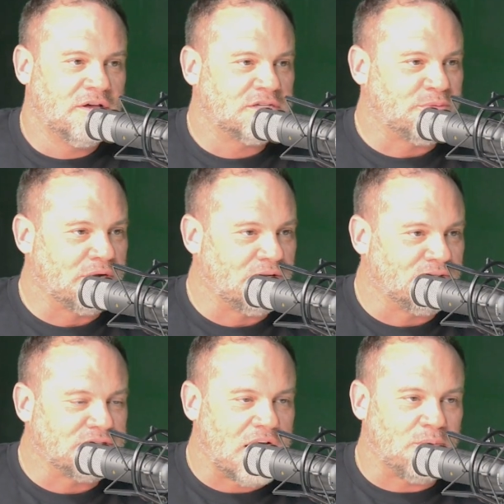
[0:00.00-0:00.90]
spending a
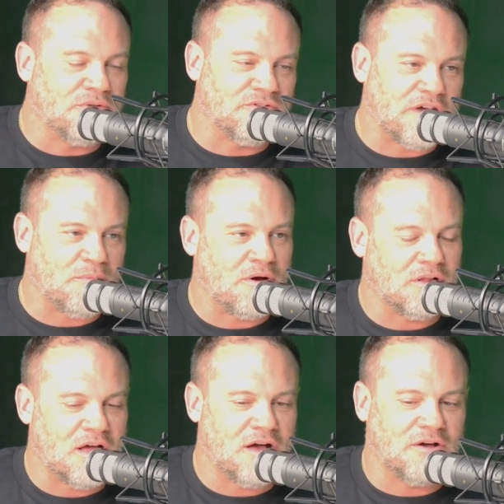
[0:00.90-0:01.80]
little time with us at
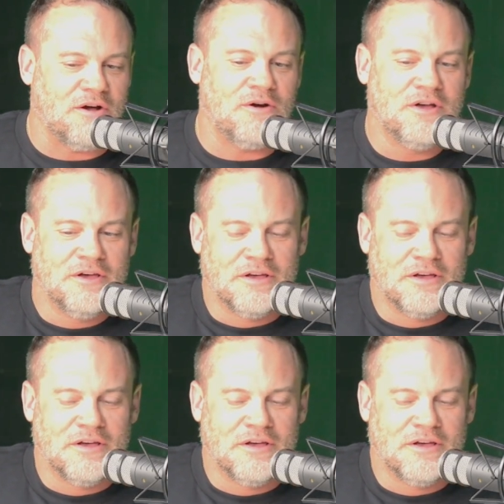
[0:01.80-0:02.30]
Mar-a-Lago.